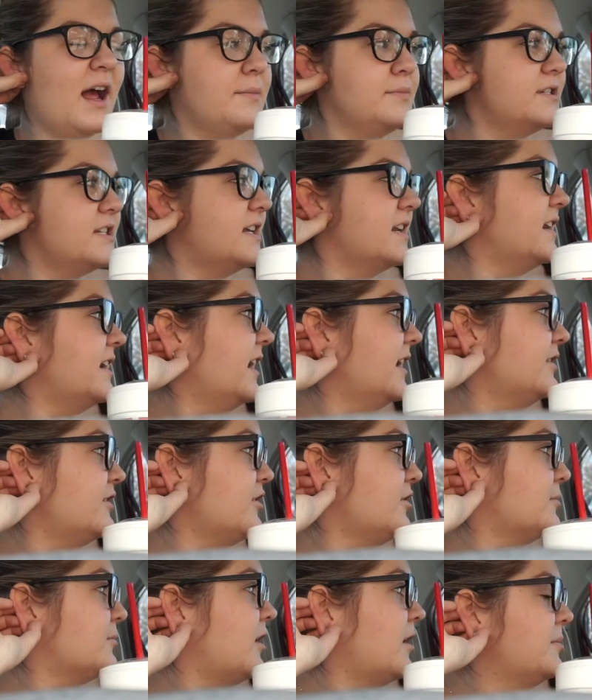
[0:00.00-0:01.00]
I'm just going to get
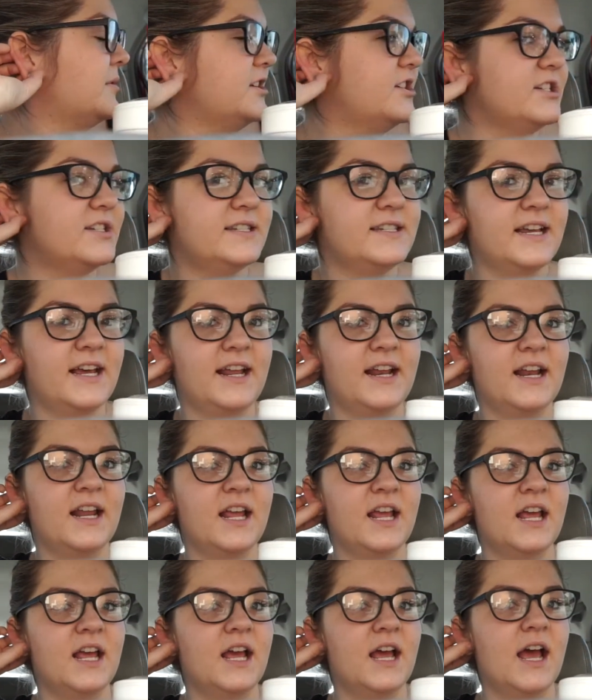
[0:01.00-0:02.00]
there and probably just sit
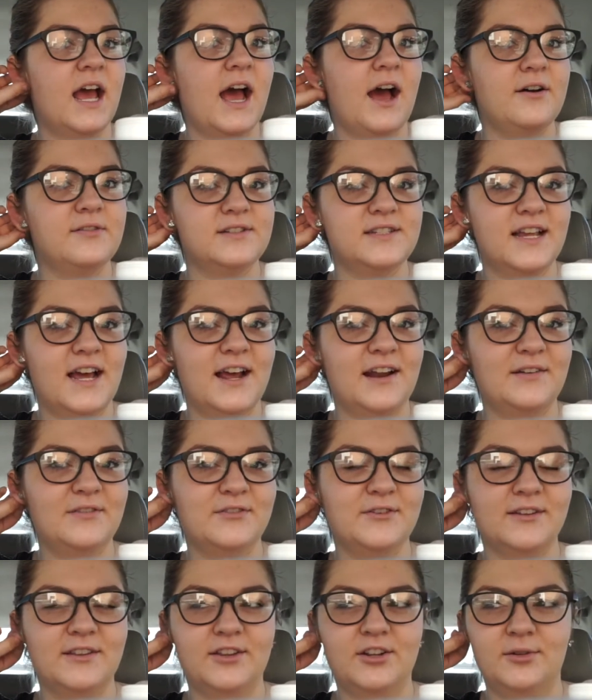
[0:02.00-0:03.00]
outside
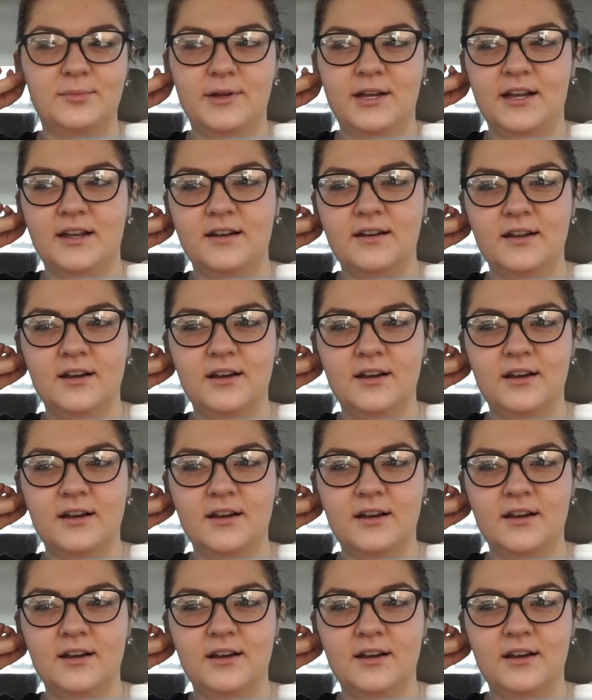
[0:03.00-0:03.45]
for a little bit.